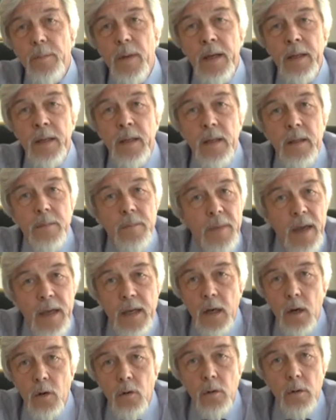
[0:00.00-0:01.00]
may
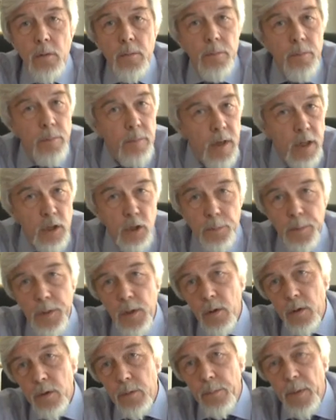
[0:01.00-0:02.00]
go much
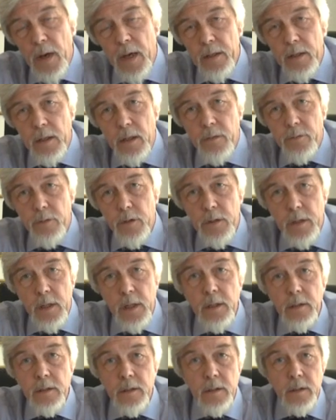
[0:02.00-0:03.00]
beyond particle
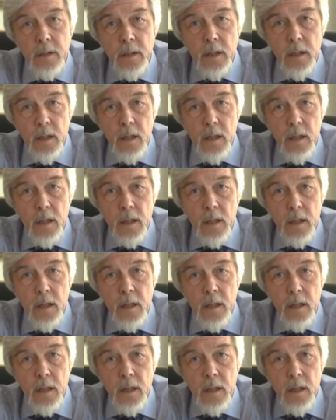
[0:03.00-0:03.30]
physics.